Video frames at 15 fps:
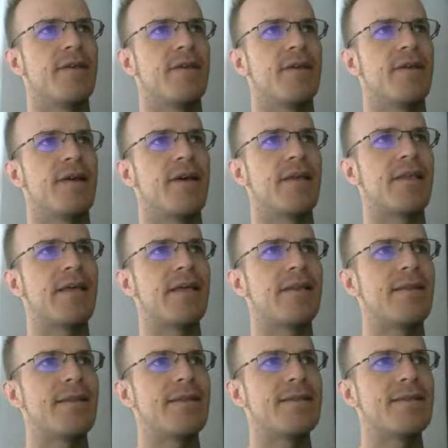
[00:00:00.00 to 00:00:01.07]
And then
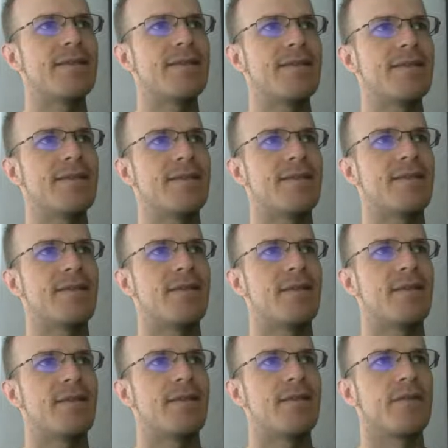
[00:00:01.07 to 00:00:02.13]
this is
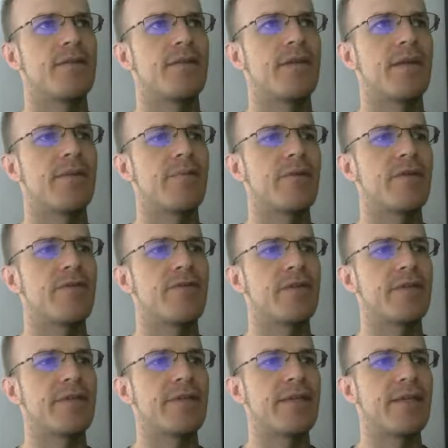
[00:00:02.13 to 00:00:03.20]
the number of
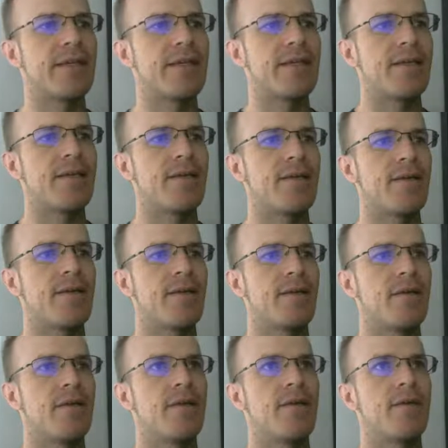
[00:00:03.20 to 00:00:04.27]

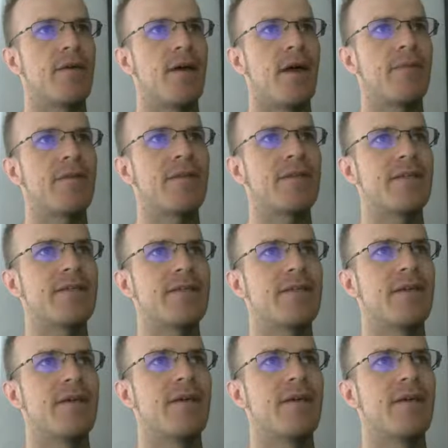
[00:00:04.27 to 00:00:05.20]
this